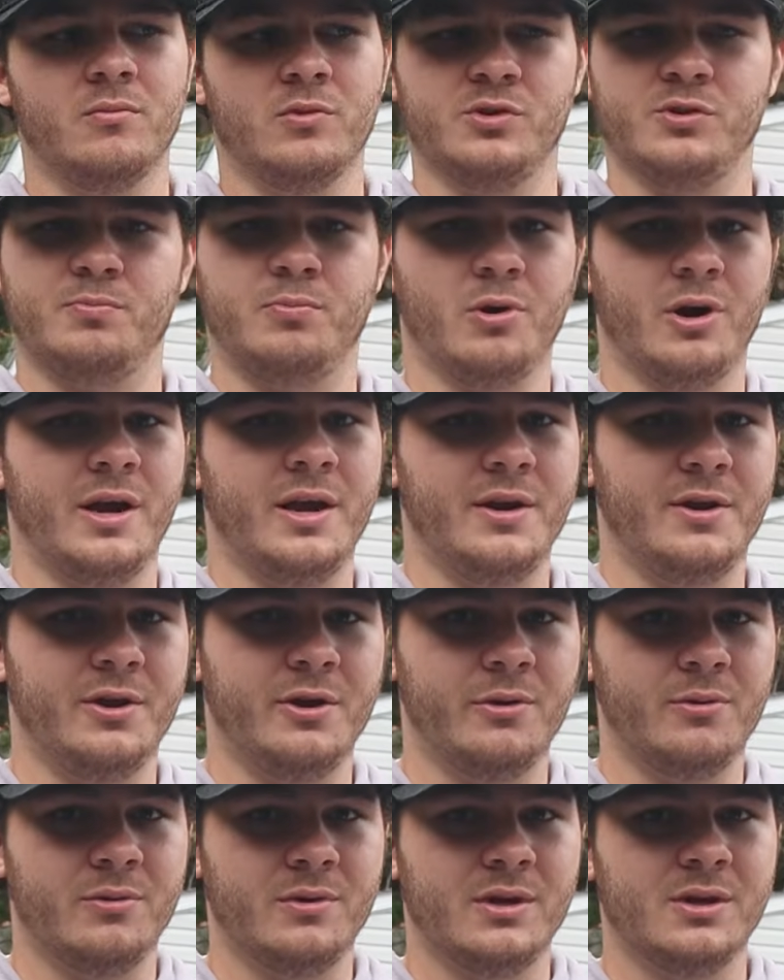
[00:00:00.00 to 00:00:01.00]
was brand
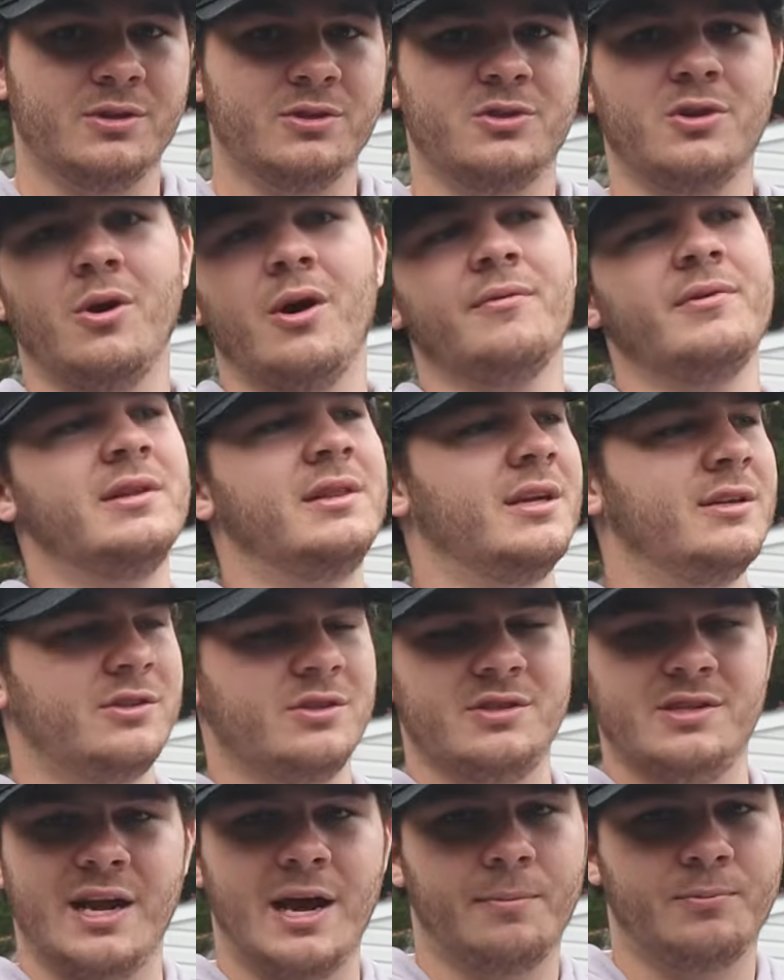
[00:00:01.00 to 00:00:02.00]
new. So everything
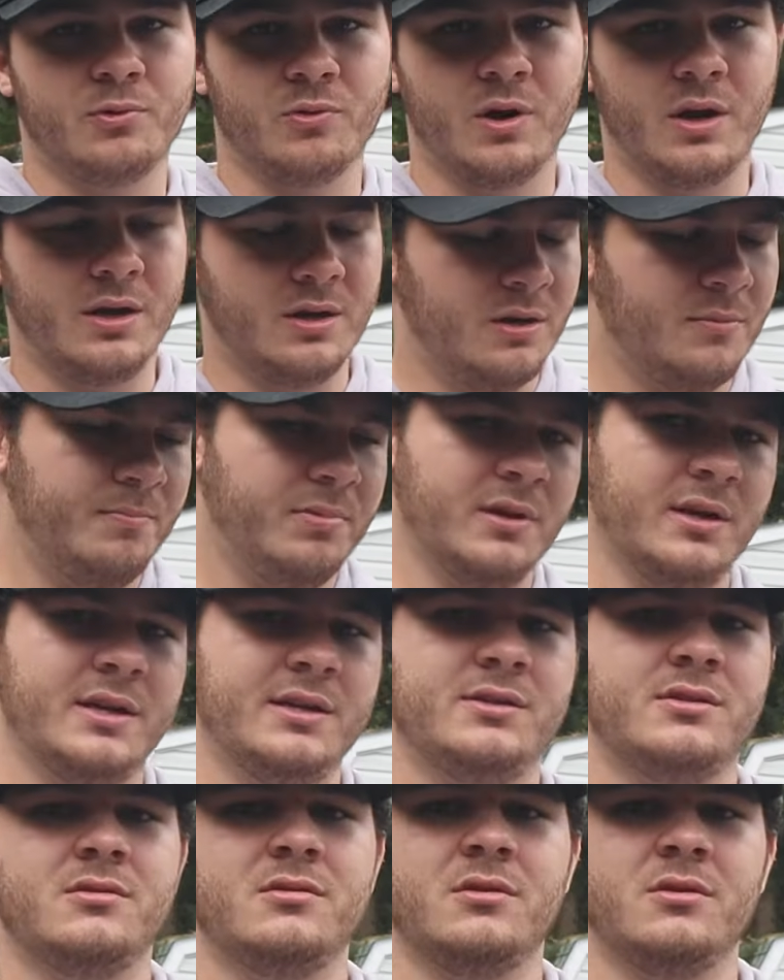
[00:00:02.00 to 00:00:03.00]
just snapped right into
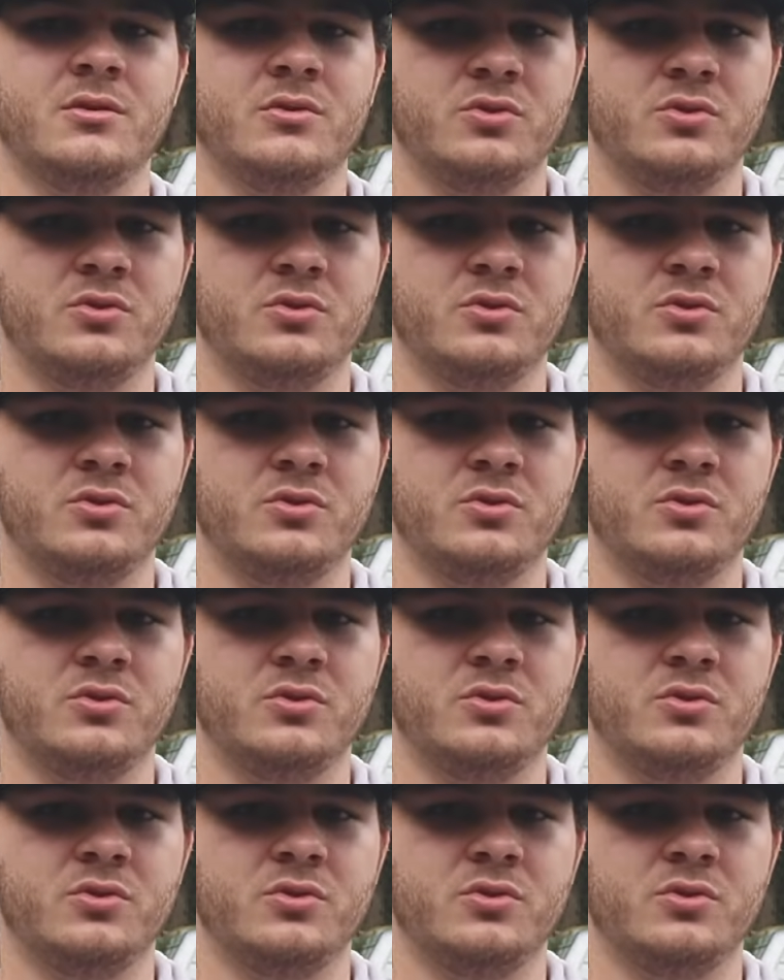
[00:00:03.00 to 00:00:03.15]
place.